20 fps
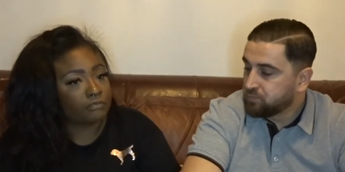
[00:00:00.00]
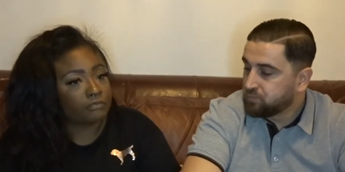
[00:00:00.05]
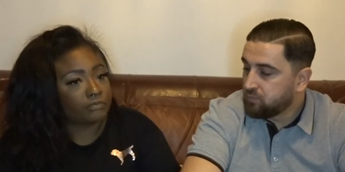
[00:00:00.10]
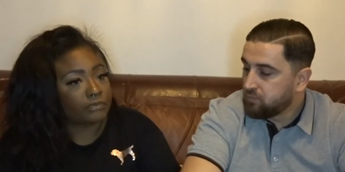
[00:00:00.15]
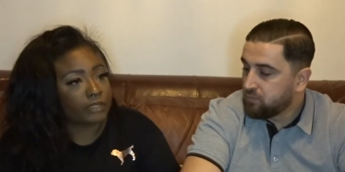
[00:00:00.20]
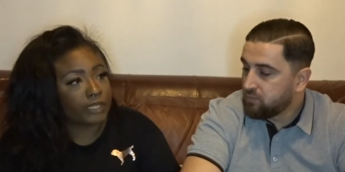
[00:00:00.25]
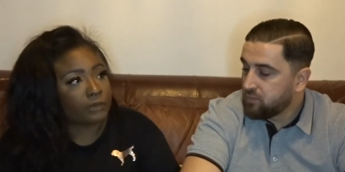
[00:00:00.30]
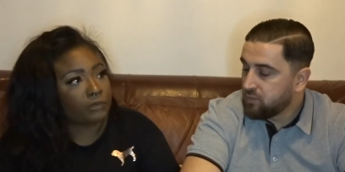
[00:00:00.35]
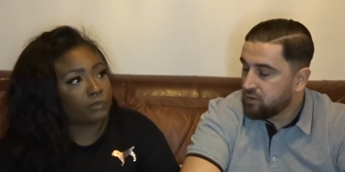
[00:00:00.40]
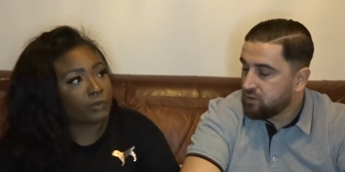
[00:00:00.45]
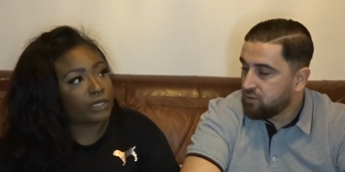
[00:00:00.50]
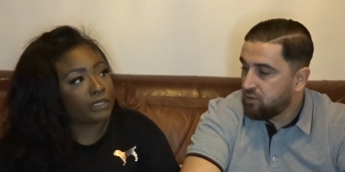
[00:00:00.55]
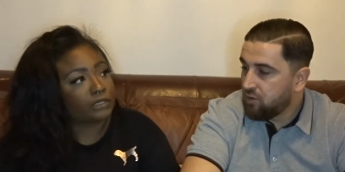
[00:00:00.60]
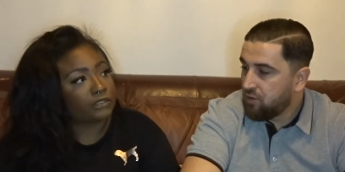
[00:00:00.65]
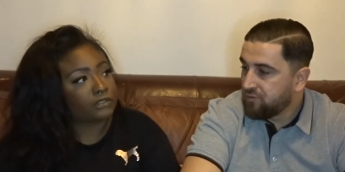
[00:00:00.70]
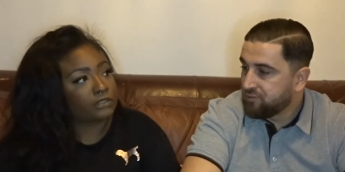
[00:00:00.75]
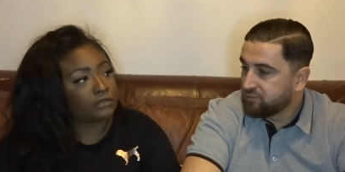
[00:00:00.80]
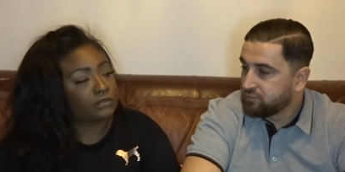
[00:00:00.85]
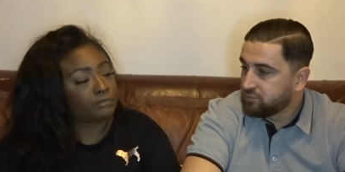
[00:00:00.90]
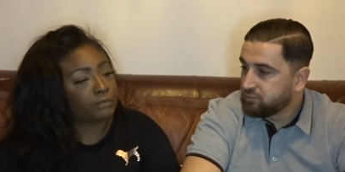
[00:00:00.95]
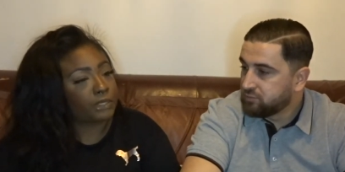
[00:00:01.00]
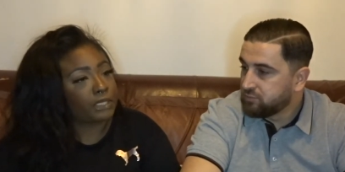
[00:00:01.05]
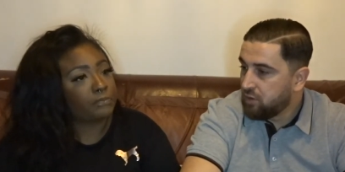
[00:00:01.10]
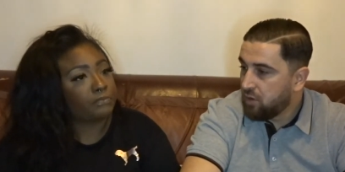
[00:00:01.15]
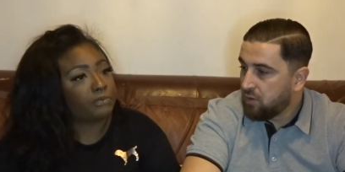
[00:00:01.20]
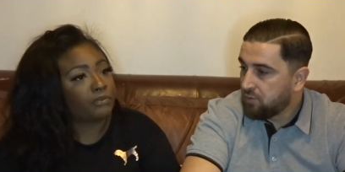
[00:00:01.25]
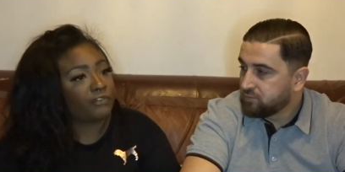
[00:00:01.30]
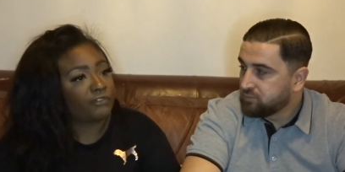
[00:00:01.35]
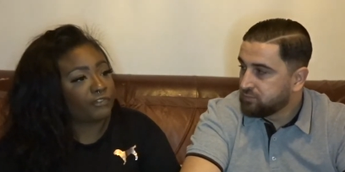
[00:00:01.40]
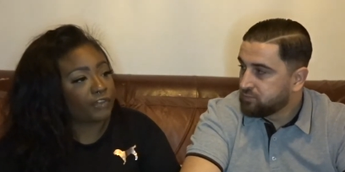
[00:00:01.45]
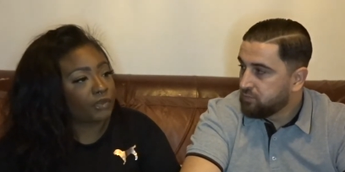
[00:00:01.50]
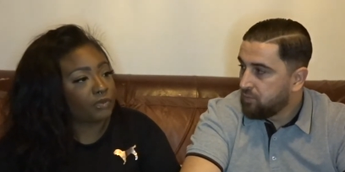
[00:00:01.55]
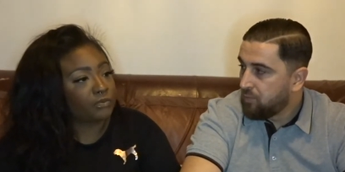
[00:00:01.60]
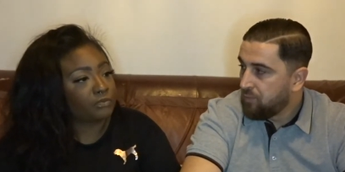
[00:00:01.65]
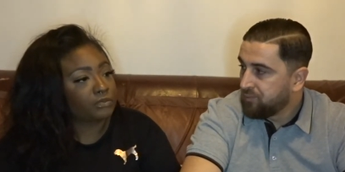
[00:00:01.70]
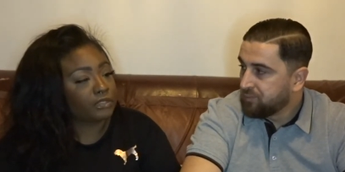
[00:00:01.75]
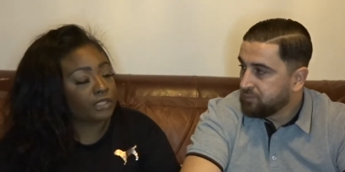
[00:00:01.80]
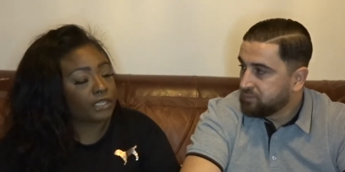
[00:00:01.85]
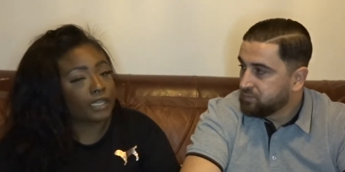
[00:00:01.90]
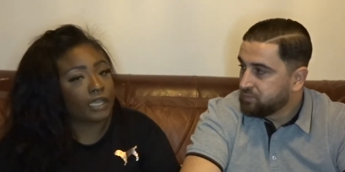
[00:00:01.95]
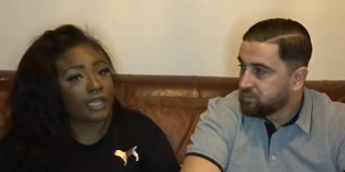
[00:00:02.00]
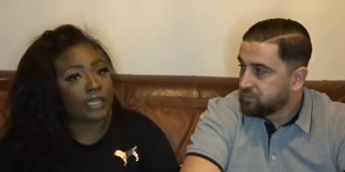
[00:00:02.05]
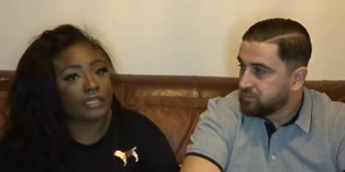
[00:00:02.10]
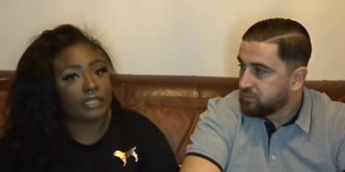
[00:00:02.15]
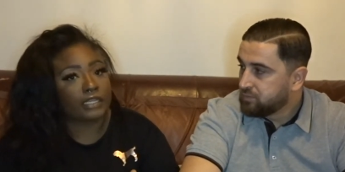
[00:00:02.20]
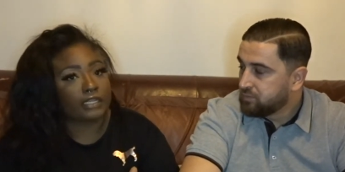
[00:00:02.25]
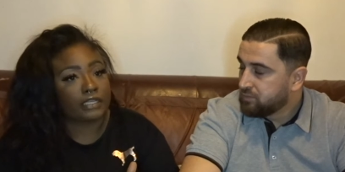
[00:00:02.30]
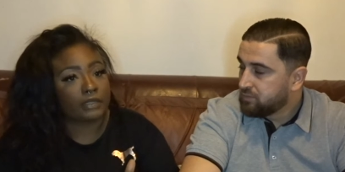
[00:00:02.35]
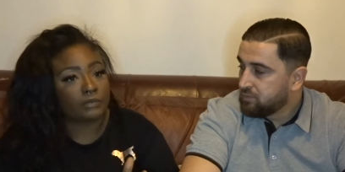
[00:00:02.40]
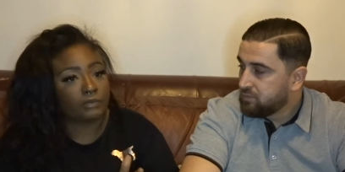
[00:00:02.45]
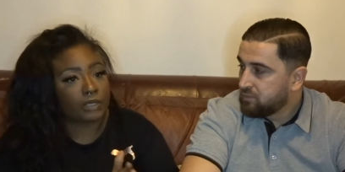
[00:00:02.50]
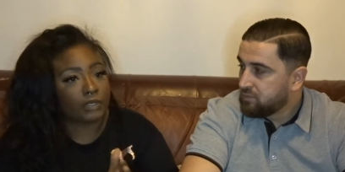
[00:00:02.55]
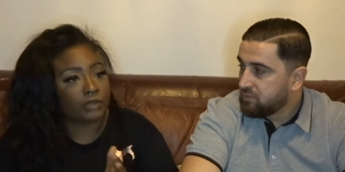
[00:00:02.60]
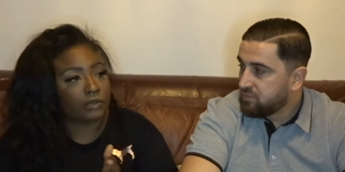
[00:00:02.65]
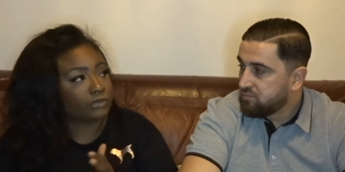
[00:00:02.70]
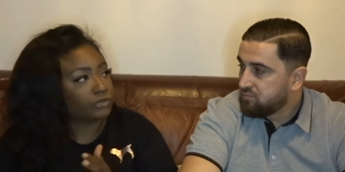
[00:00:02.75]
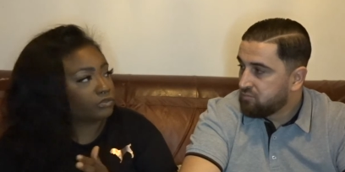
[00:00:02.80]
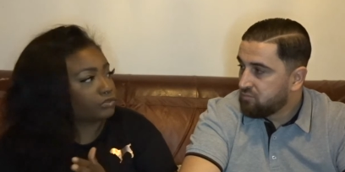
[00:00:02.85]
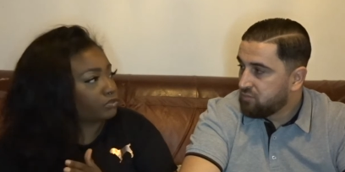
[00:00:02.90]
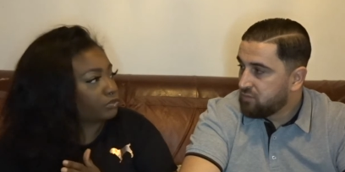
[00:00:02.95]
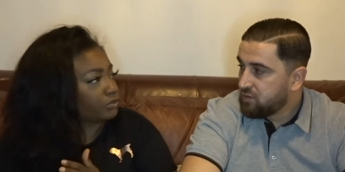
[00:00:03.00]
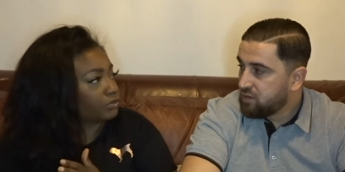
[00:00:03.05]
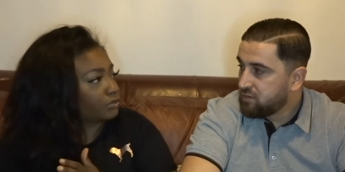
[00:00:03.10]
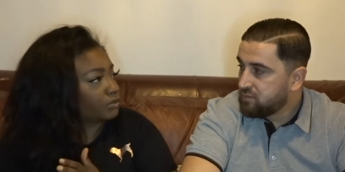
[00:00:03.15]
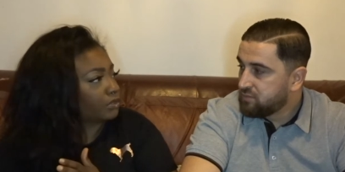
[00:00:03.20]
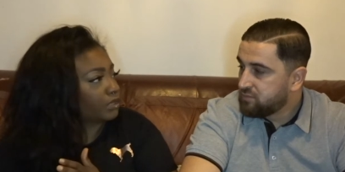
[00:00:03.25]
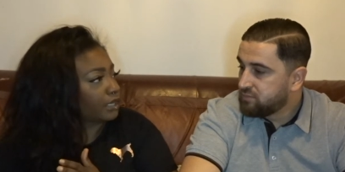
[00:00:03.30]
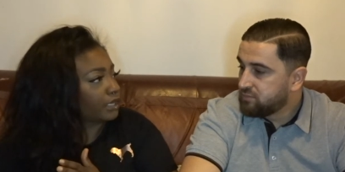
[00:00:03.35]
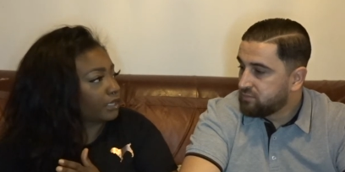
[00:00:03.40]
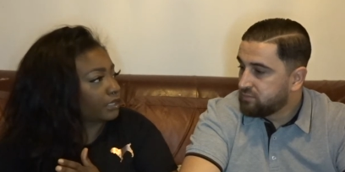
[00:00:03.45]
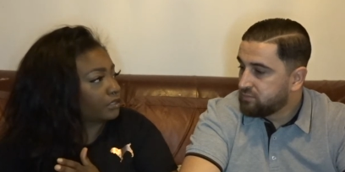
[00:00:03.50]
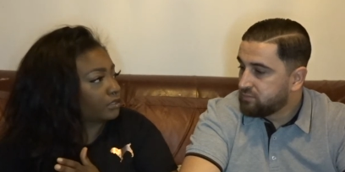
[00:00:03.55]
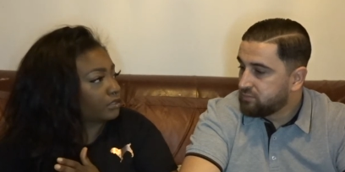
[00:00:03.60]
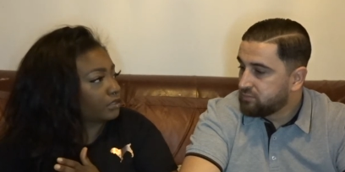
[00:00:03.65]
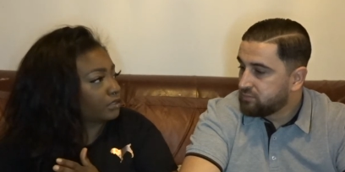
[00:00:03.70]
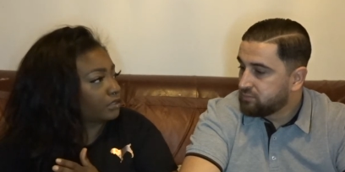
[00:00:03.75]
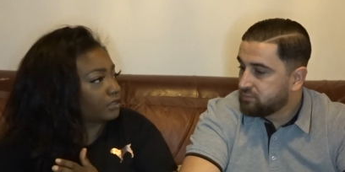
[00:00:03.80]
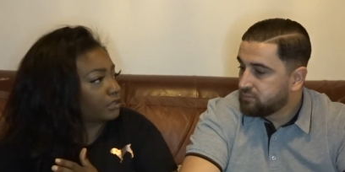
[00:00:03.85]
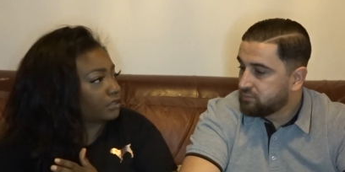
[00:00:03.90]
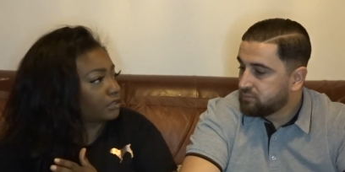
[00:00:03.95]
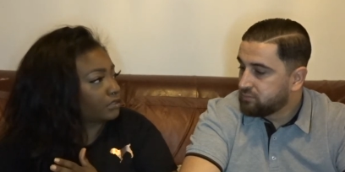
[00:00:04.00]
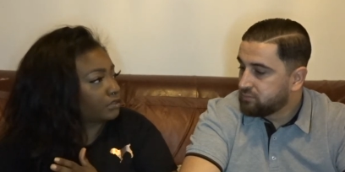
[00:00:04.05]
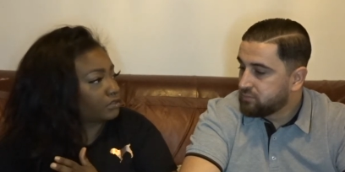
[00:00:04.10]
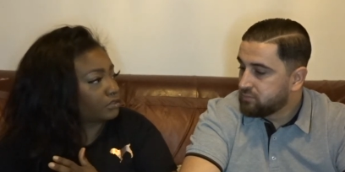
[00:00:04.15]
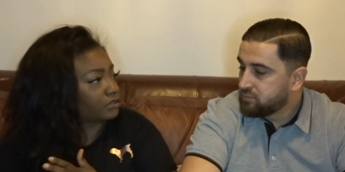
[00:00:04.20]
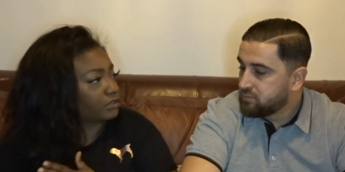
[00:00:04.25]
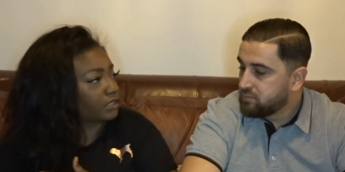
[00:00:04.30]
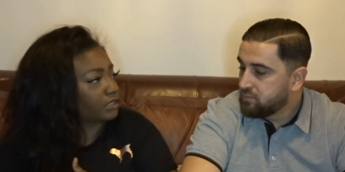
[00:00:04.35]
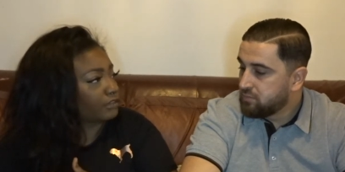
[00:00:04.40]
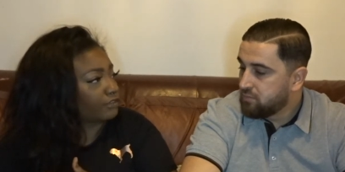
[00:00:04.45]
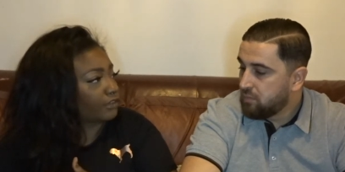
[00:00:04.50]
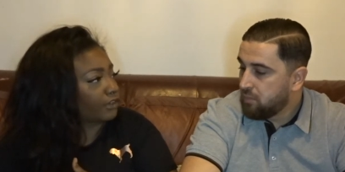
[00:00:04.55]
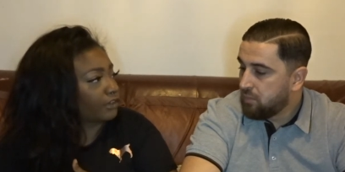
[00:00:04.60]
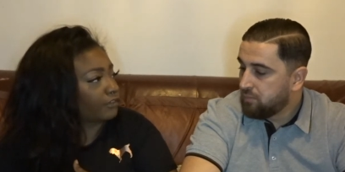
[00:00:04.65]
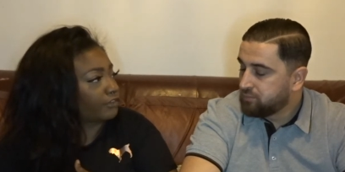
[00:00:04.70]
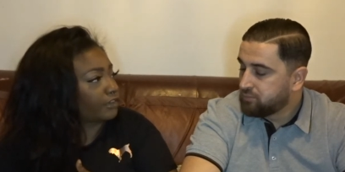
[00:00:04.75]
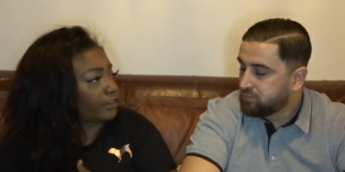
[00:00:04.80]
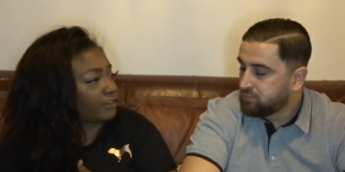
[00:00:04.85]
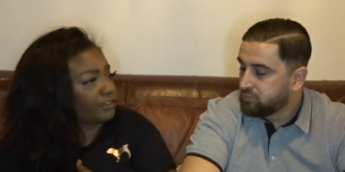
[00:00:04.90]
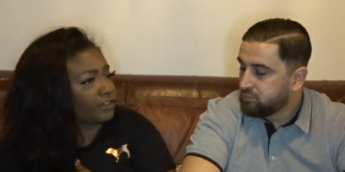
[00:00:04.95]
Speaker 1: they went, people filmed it, and then it went on to like Steve Harvey.